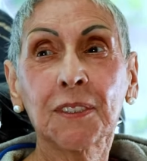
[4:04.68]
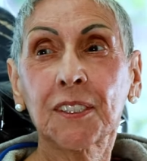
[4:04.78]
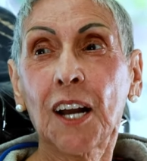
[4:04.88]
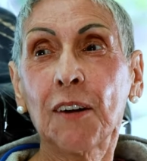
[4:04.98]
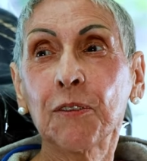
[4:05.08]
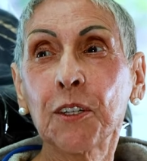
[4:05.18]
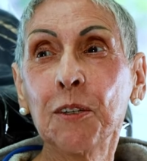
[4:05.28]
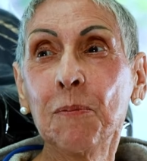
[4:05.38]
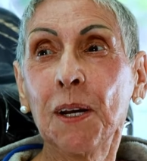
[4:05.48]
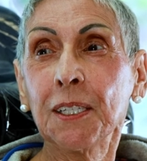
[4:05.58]
both top
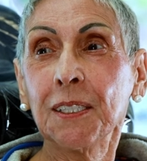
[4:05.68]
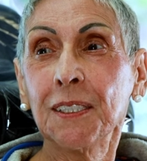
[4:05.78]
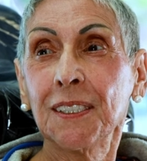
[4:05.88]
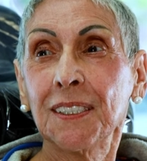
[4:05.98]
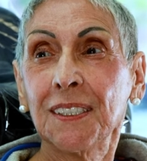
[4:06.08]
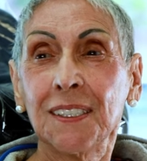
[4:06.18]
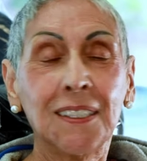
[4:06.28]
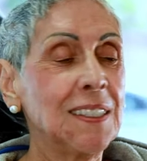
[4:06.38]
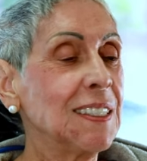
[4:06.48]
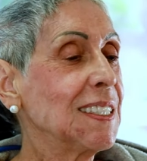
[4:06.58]
and bottom
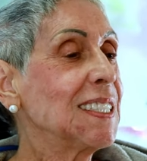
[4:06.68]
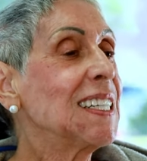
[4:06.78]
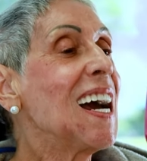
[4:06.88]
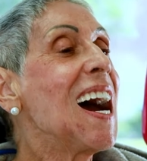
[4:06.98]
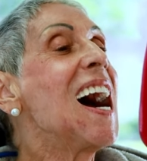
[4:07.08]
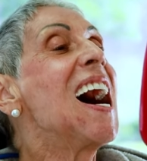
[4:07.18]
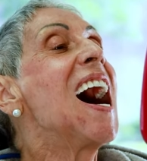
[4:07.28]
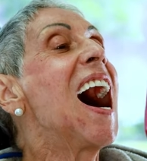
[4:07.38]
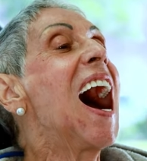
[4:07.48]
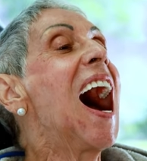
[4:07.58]
that will fit
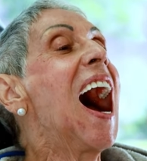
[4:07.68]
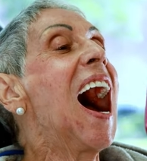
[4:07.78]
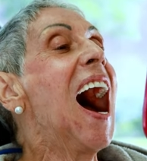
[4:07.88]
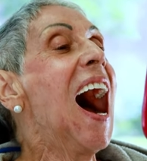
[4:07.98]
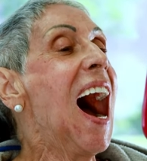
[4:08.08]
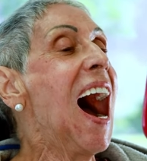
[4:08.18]
properly, be